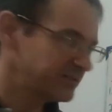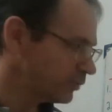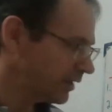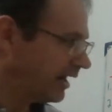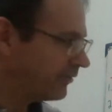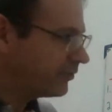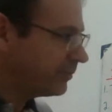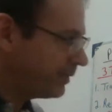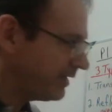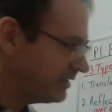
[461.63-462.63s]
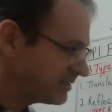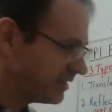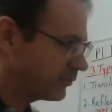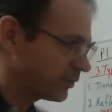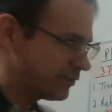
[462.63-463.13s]
whatever piece
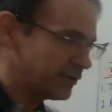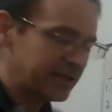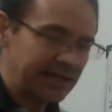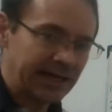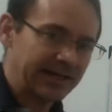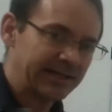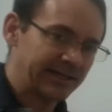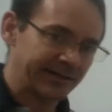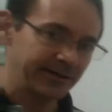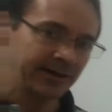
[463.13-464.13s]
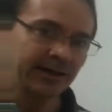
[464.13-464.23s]
that we're looking at here,